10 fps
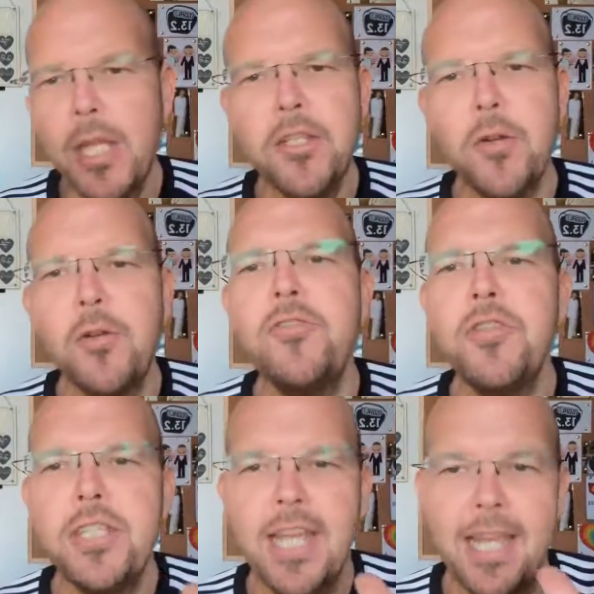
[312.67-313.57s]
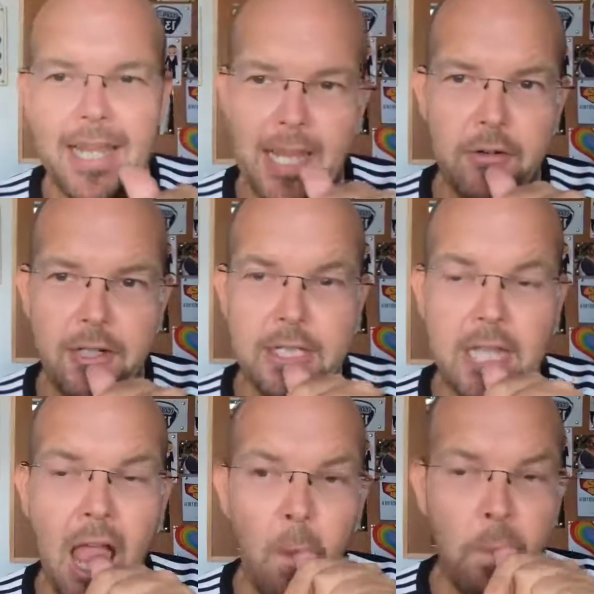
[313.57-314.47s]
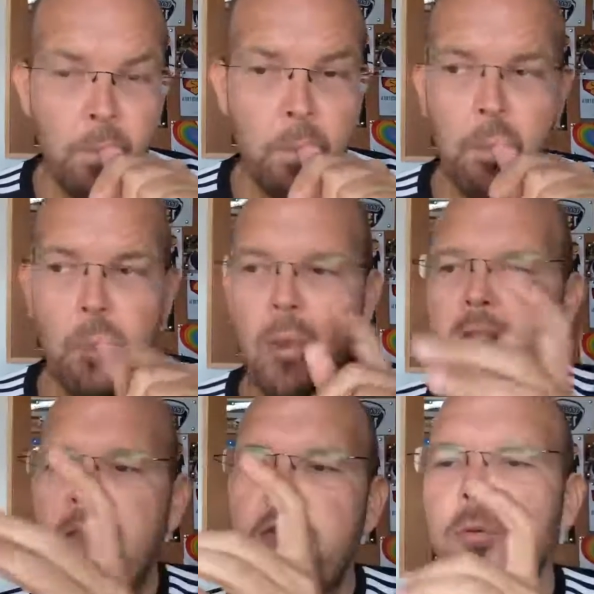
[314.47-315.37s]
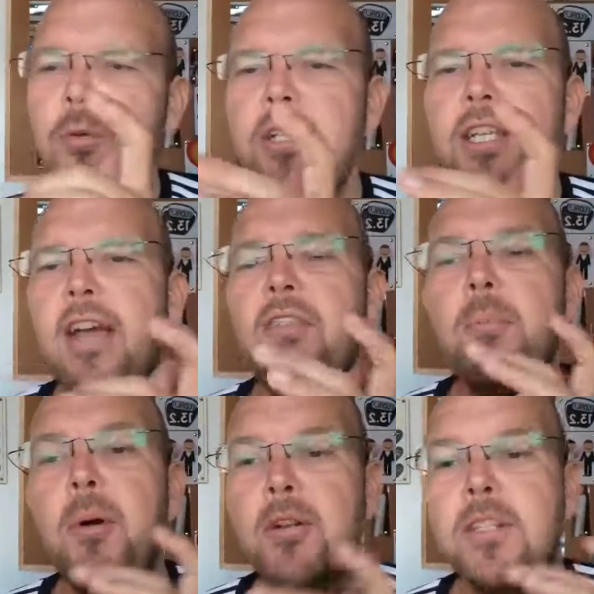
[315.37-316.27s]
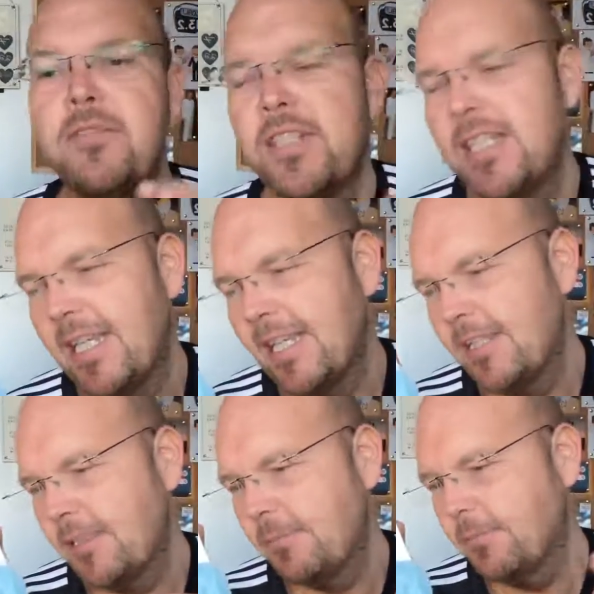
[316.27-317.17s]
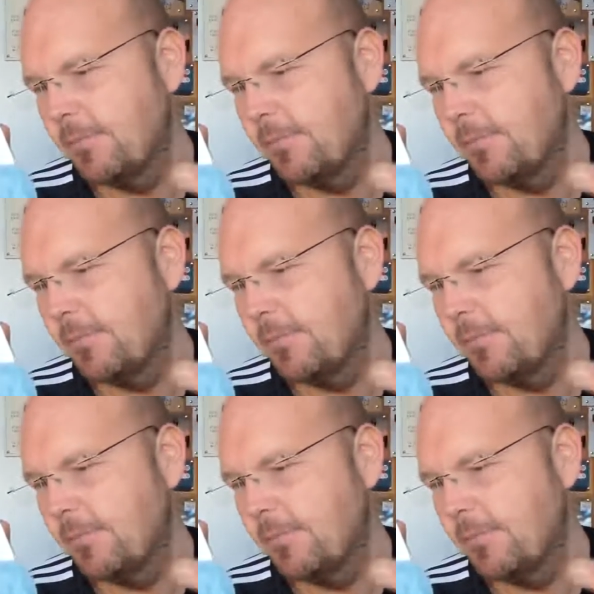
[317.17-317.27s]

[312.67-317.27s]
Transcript: So 110 calories. So if you were to have the box of six,